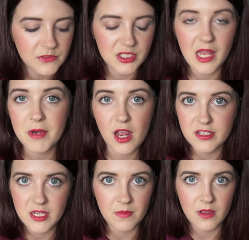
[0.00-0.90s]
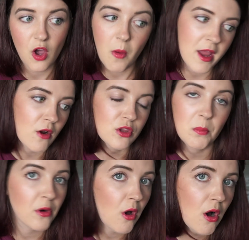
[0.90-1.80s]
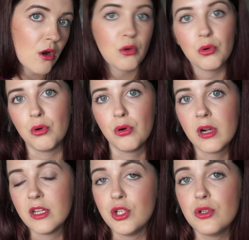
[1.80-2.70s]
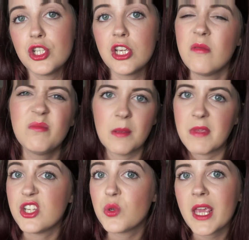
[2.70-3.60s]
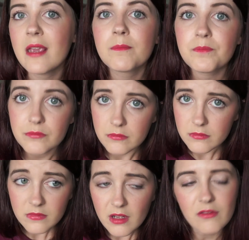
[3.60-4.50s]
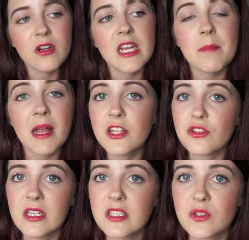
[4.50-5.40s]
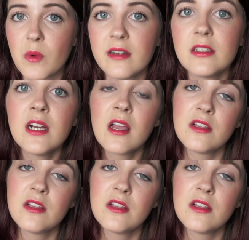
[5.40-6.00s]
Just let me know. Send me a comment on the blog or YouTube, send me a tweet, or an email address as well.